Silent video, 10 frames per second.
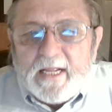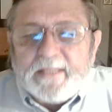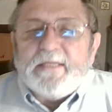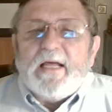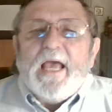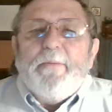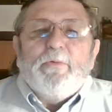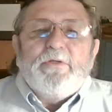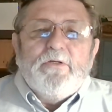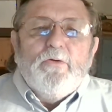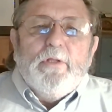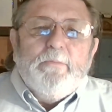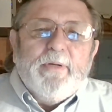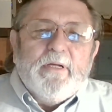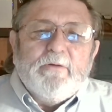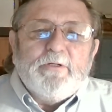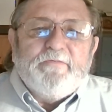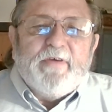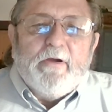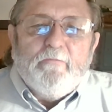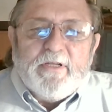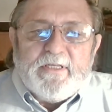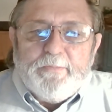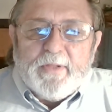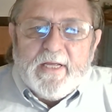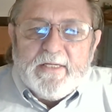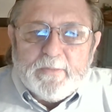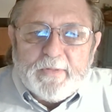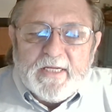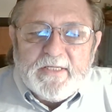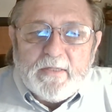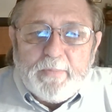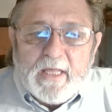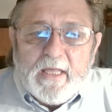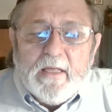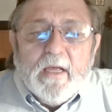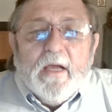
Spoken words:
At the time it was newly built. It was a very ritzy place, a place to be.